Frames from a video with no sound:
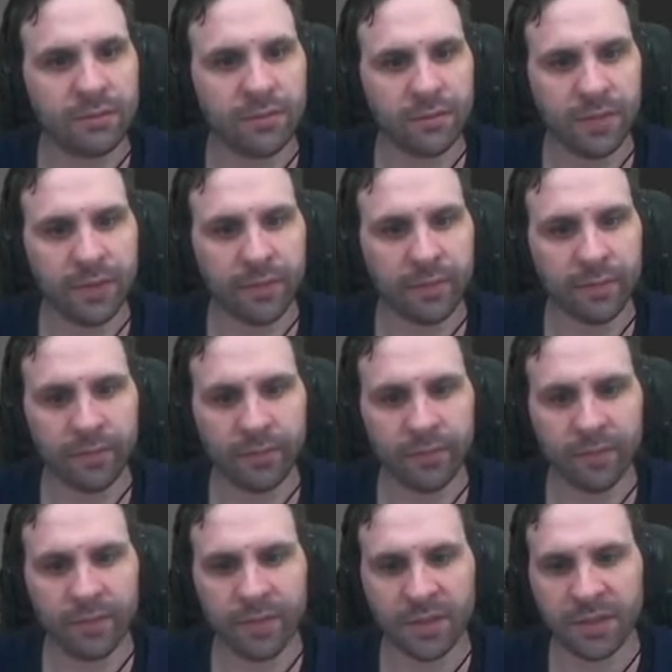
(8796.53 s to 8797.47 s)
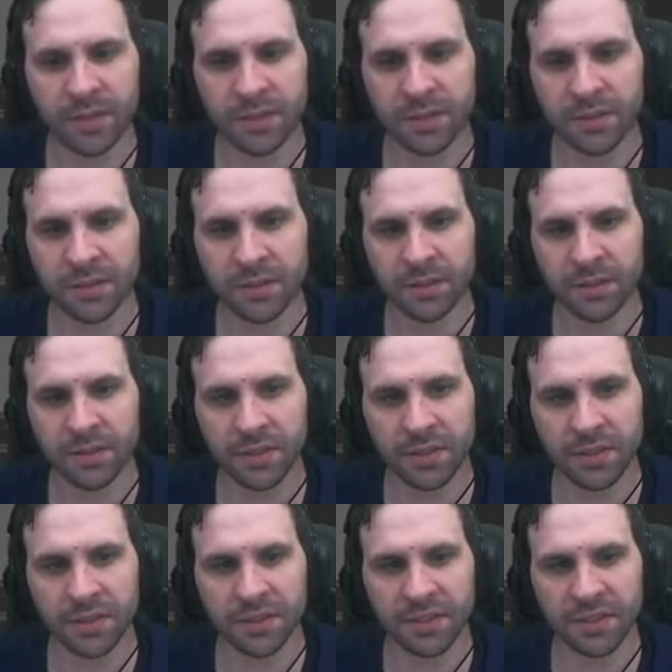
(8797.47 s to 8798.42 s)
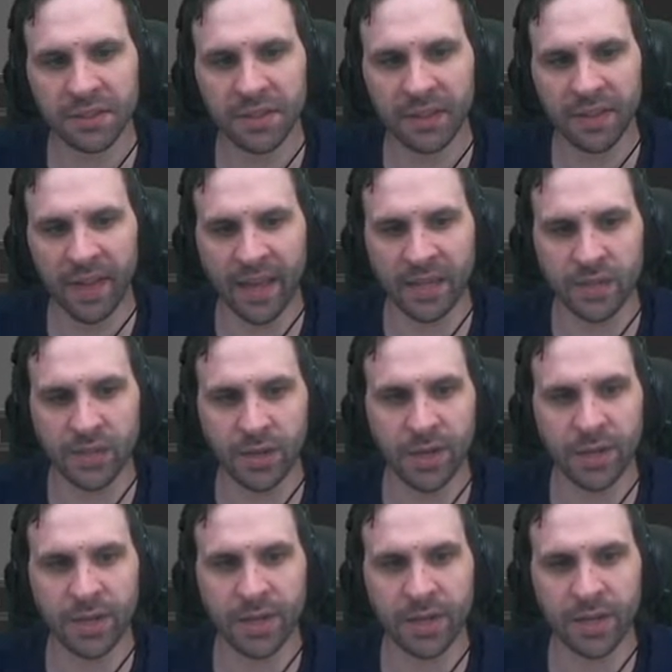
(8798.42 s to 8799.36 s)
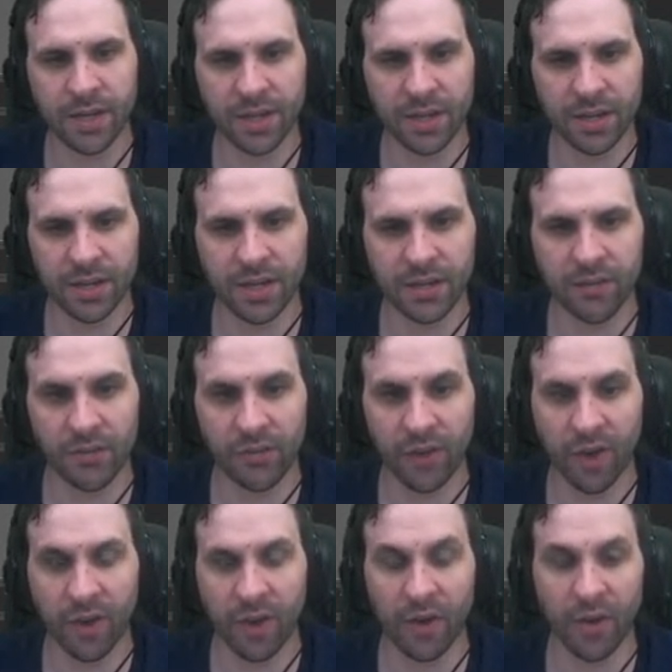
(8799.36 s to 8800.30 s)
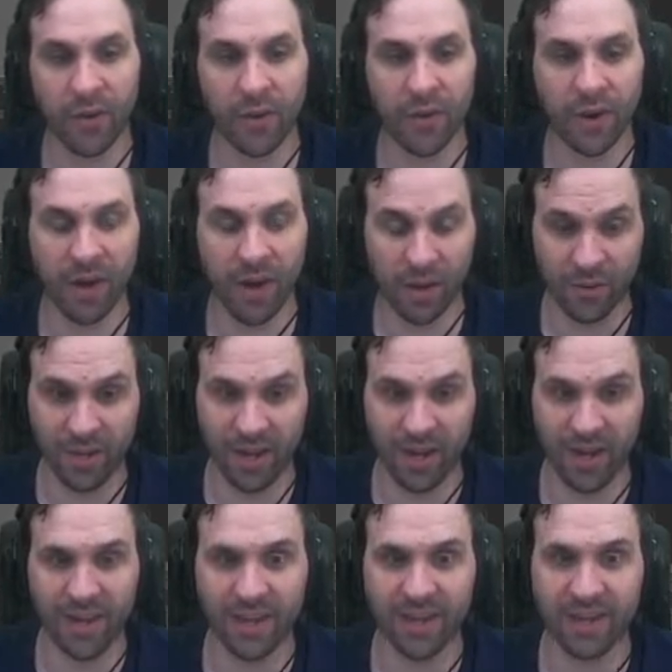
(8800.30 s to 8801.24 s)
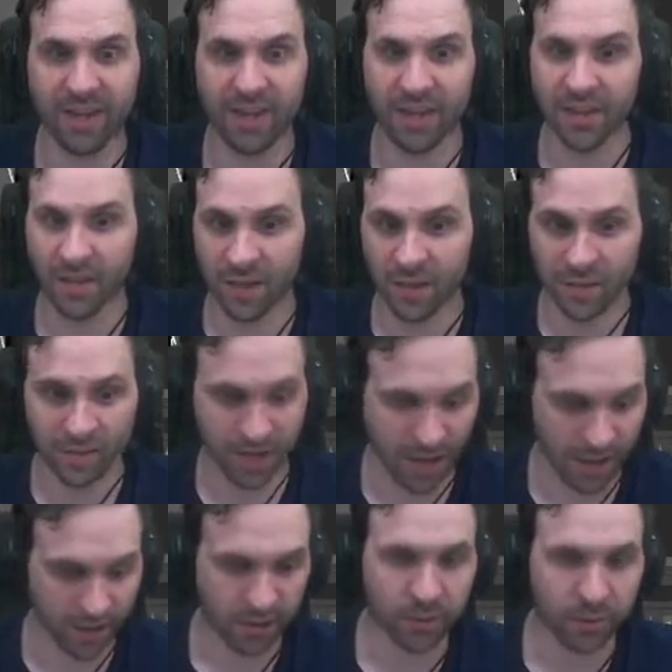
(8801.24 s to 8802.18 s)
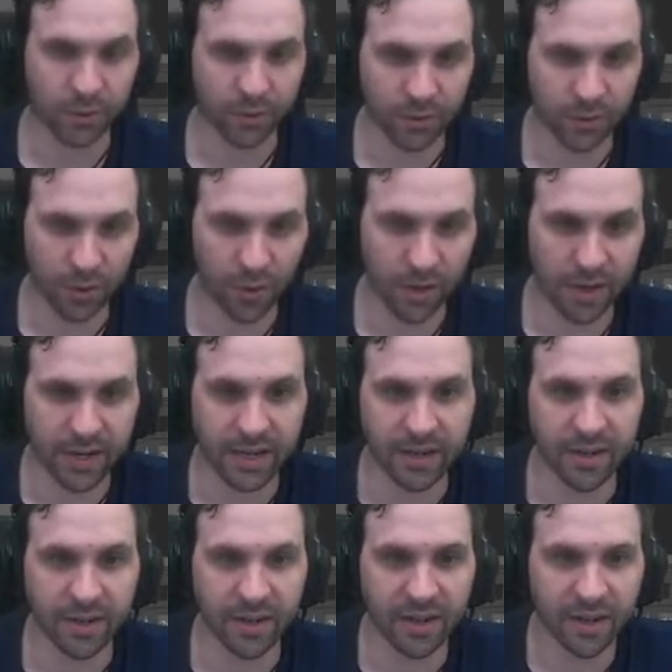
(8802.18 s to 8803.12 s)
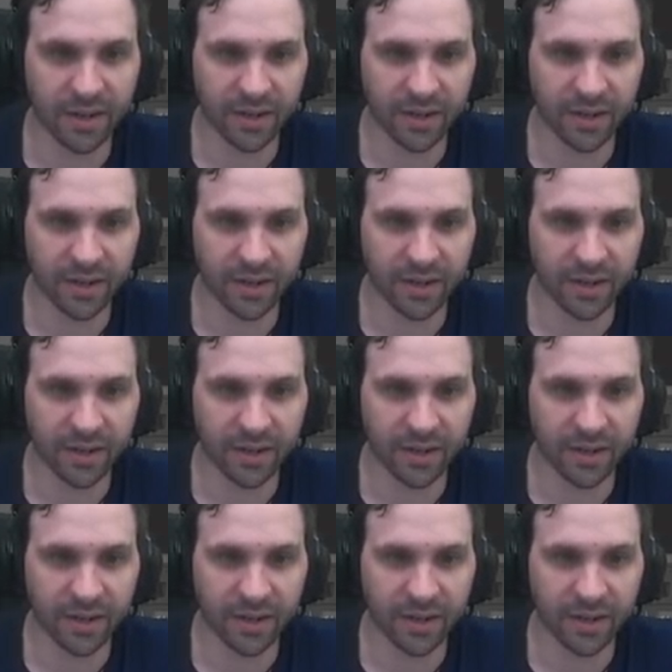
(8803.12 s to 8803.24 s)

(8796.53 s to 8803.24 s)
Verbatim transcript: Yep. See? They took... So, okay. There's another cool story here.